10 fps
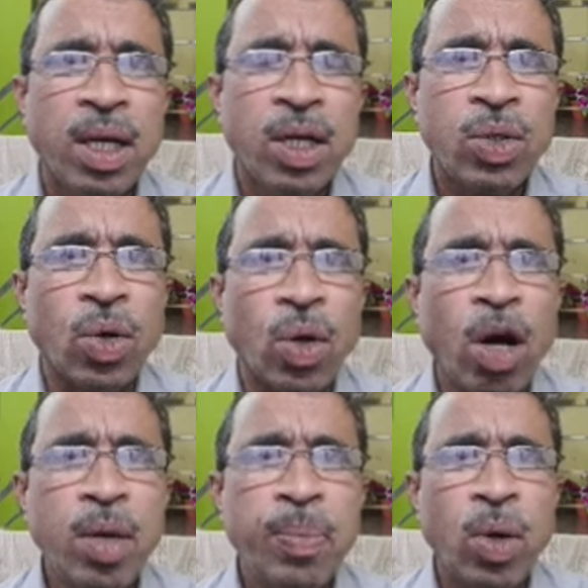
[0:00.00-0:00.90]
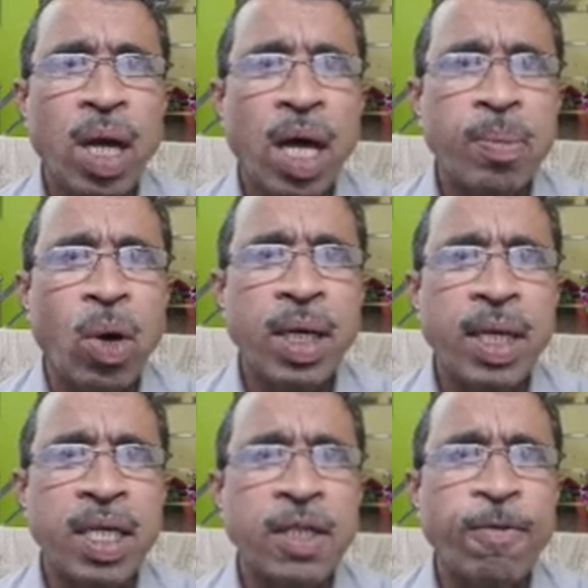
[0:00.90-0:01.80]
So non-polar
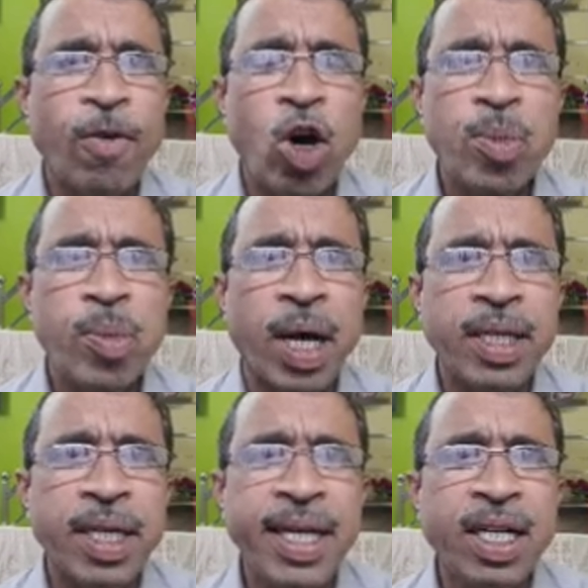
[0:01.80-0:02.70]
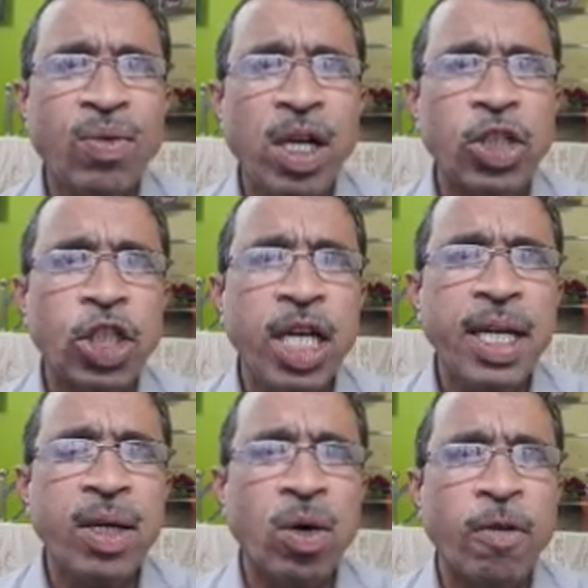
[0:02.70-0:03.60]
bond is formed by equal
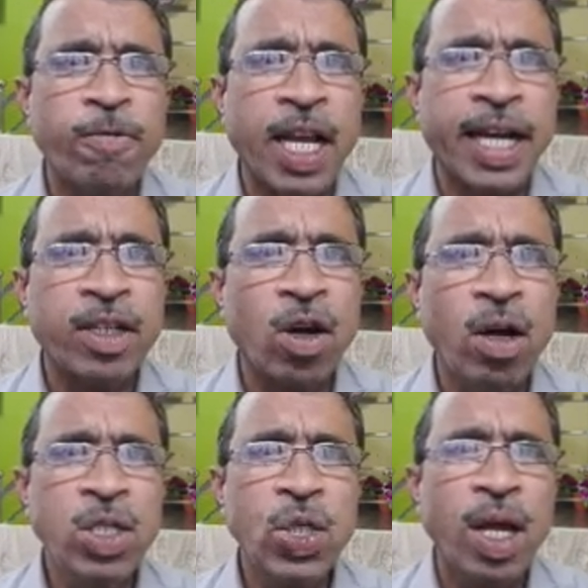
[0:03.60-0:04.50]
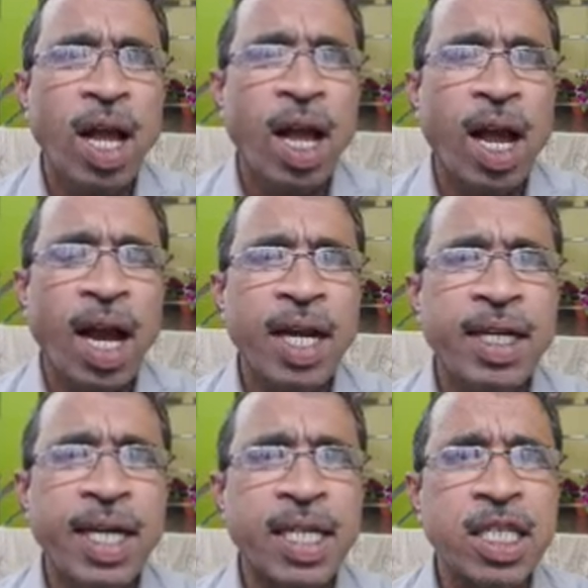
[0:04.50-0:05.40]
sharing of electrons and
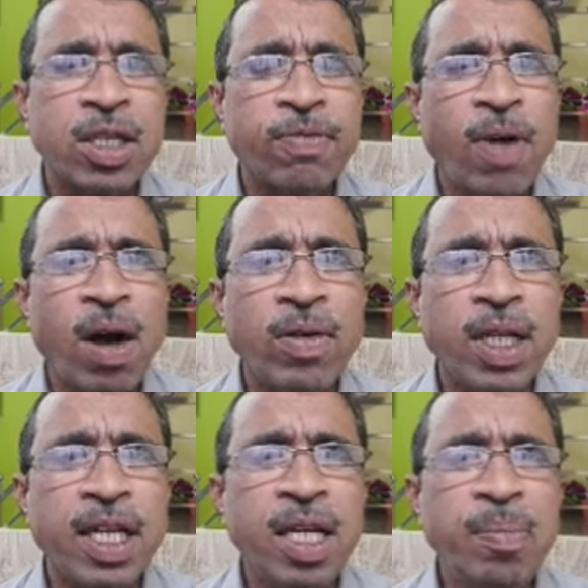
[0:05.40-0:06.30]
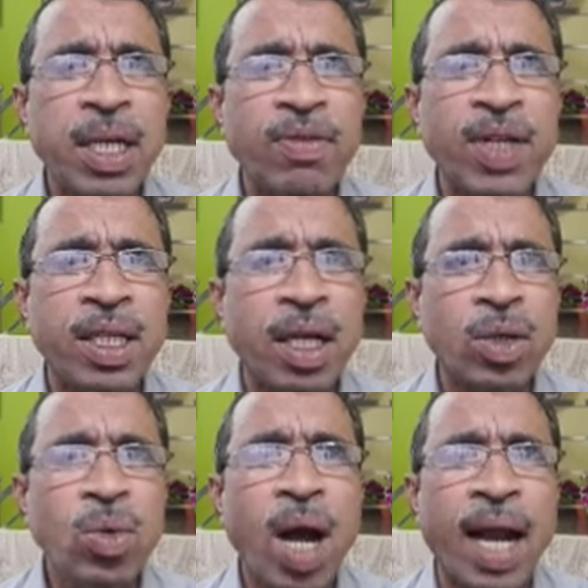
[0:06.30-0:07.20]
it is found in between the
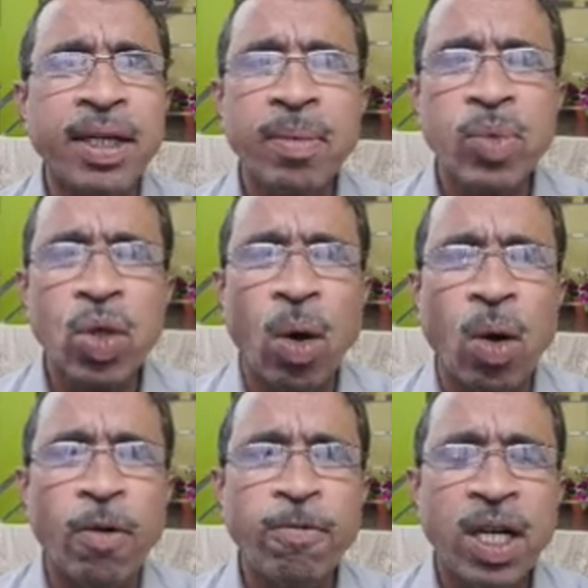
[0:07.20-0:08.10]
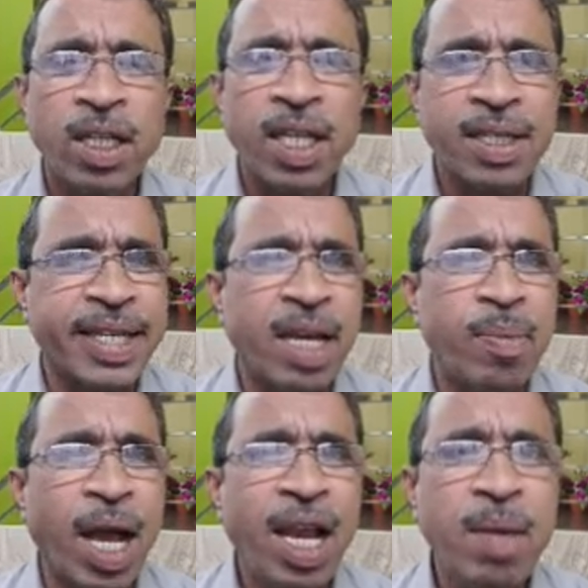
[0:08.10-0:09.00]
two atoms of the
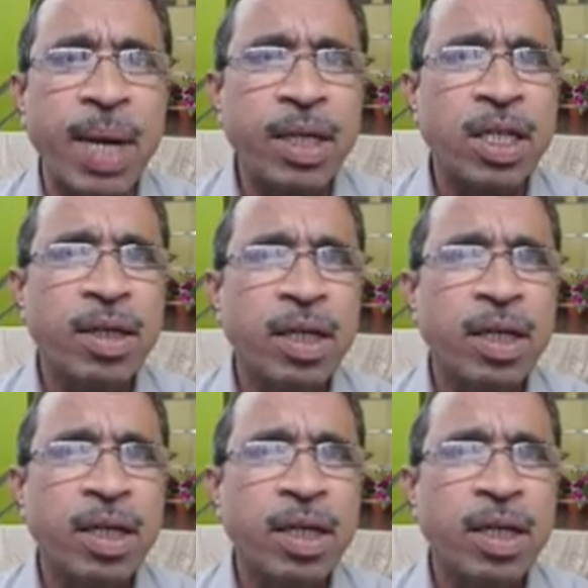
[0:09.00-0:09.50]
same element.